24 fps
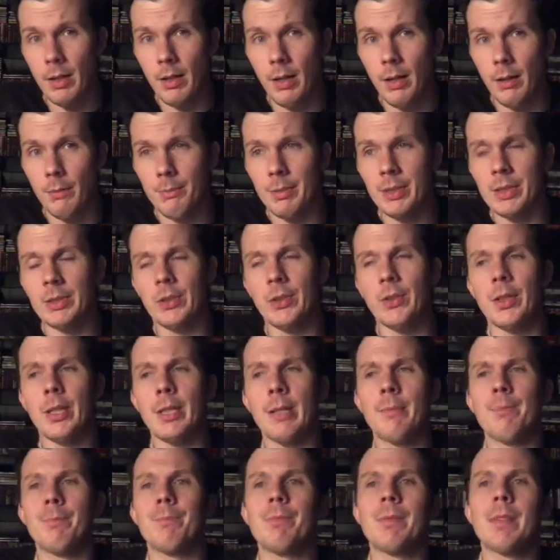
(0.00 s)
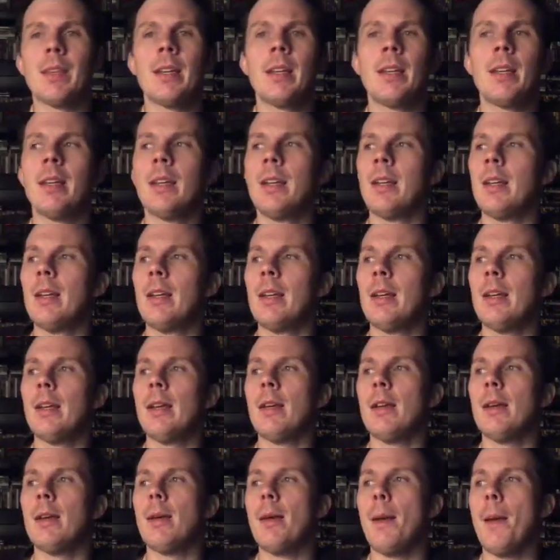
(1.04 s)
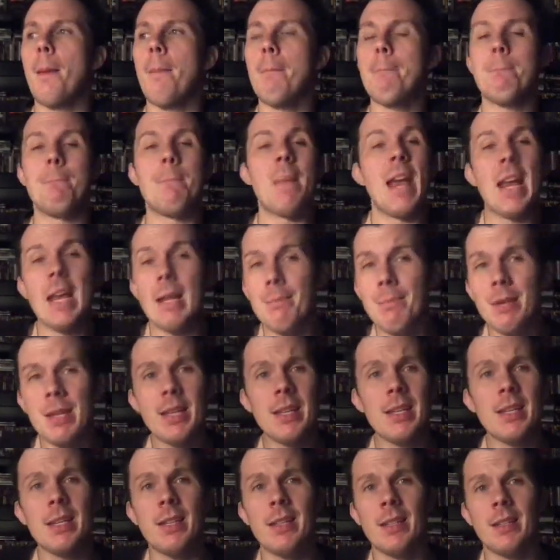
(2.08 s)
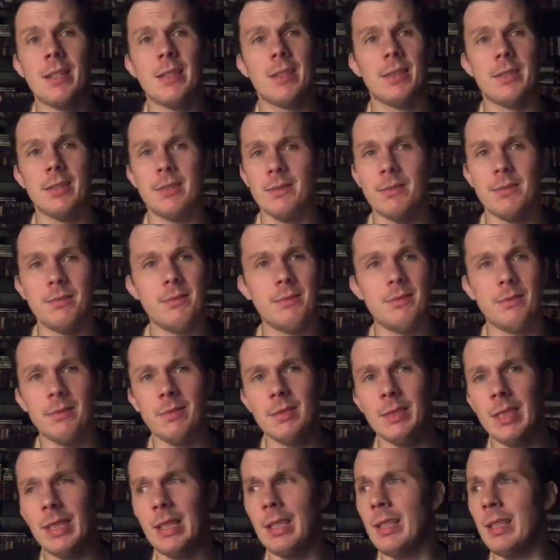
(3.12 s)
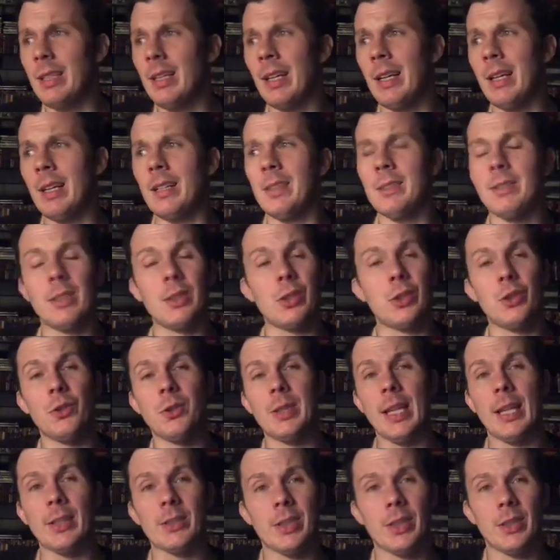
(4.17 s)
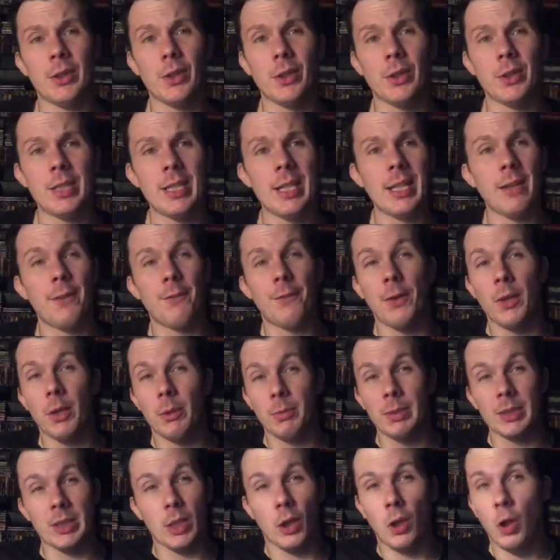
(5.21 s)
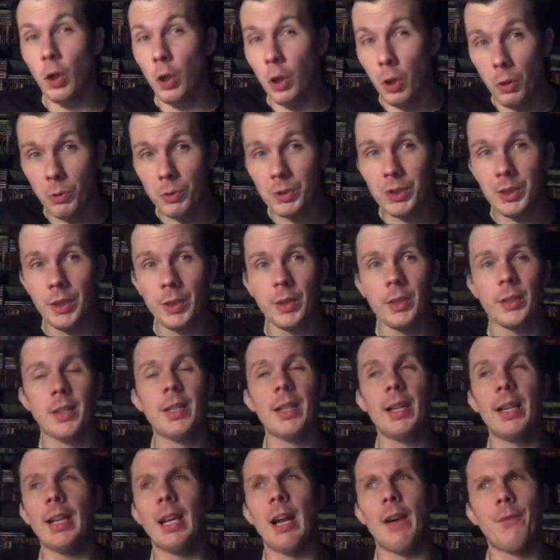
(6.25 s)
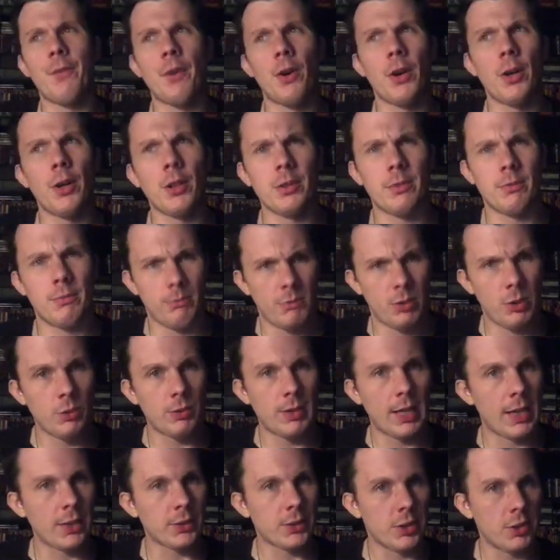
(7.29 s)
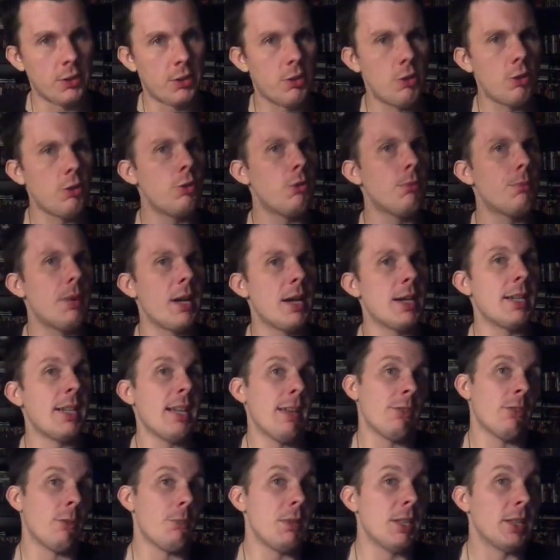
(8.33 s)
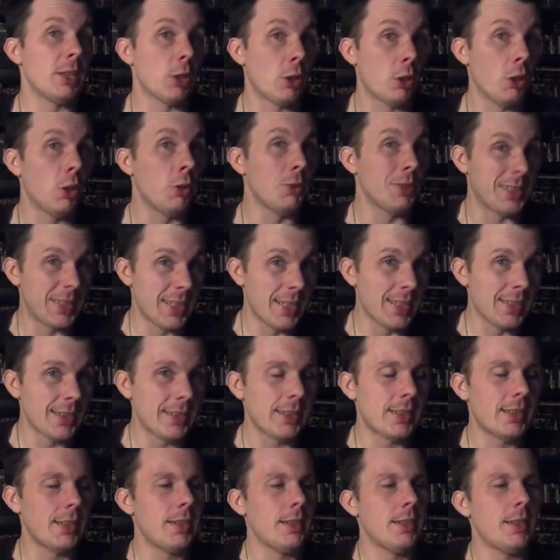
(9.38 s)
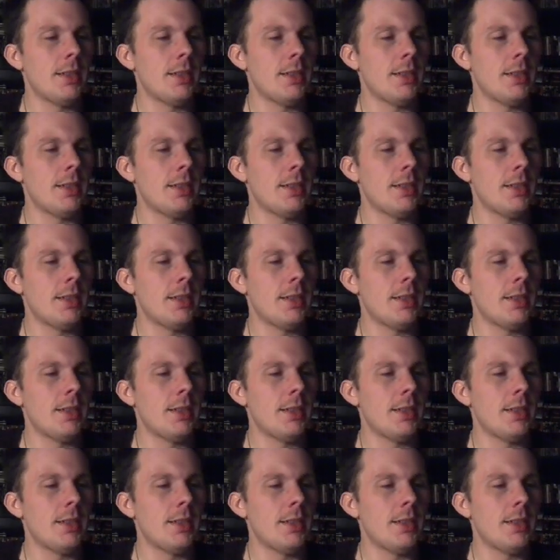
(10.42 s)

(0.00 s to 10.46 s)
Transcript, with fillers: a Misery. Maybe uh, the 2013 film is closer, and I've heard 2002 might even be the closest.